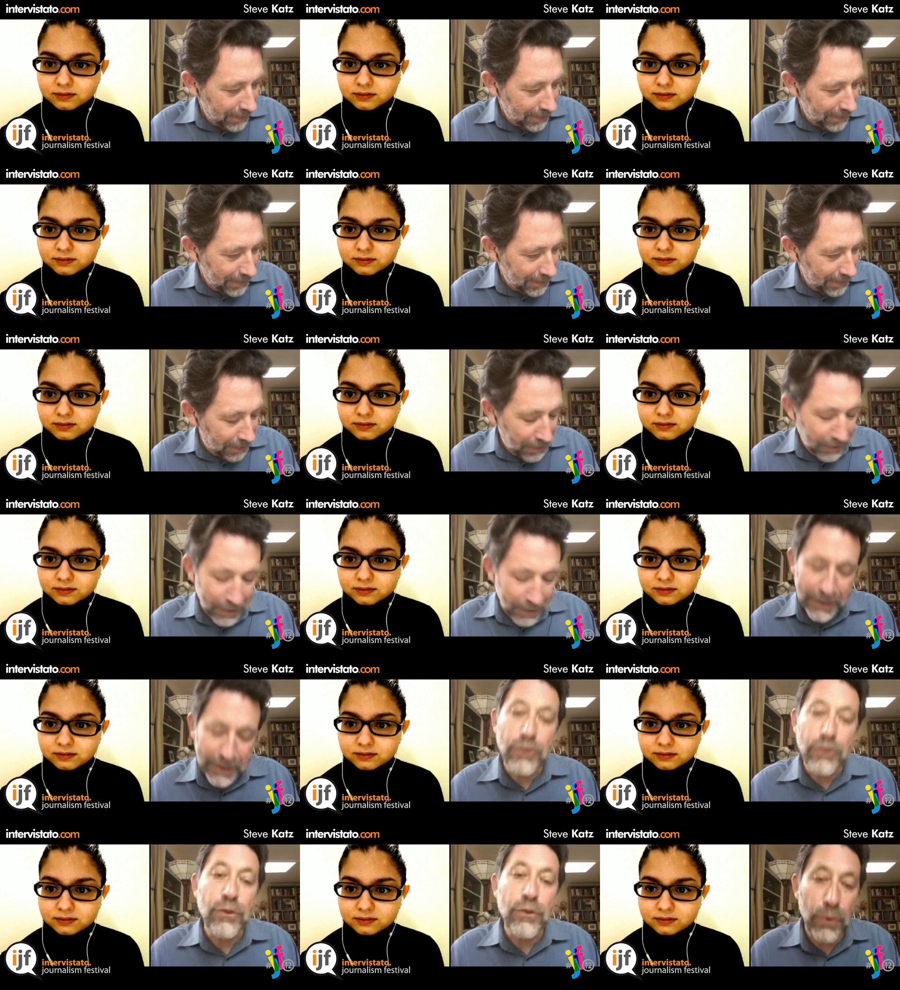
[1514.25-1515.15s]
Speaker 1: I think I
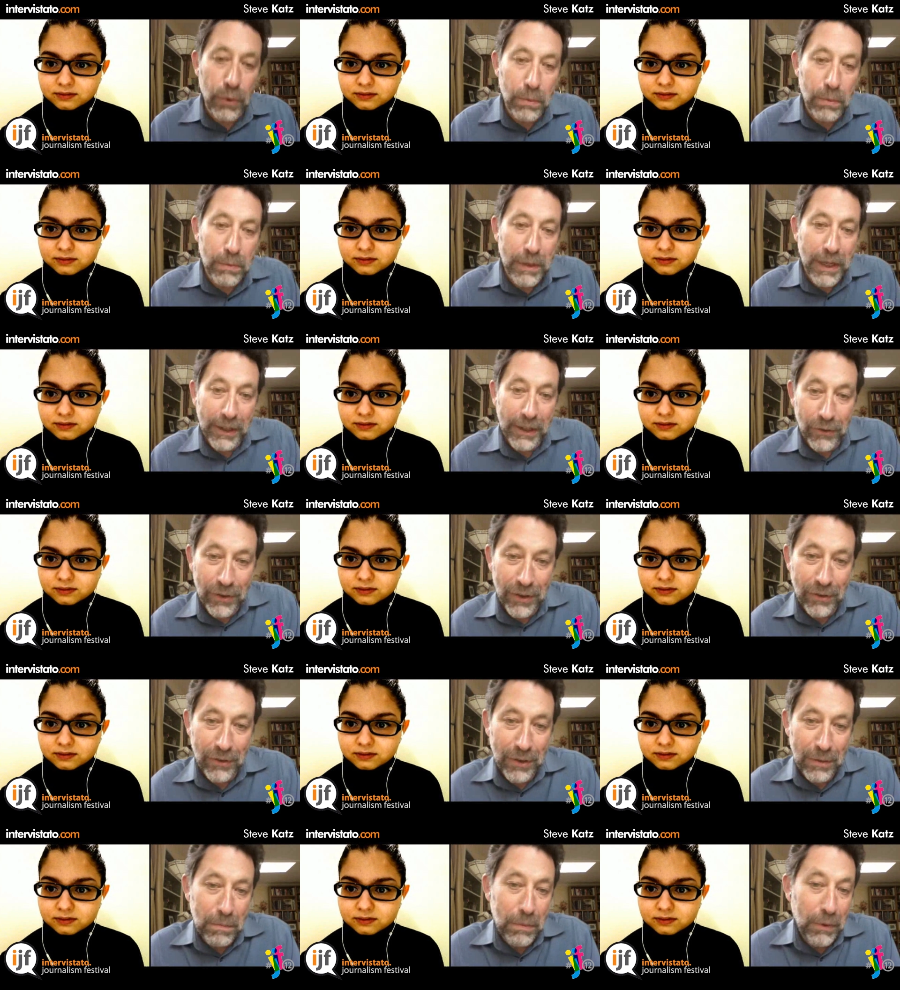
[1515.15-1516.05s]
get two
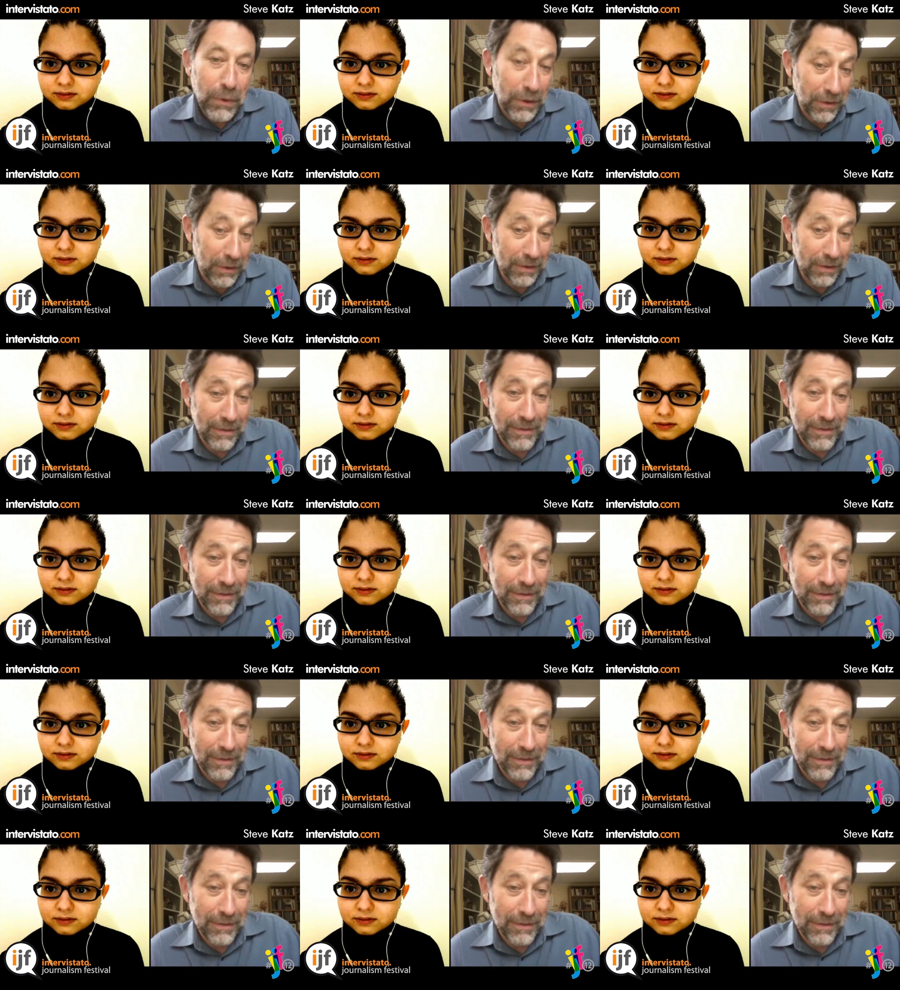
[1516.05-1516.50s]
magazines in print.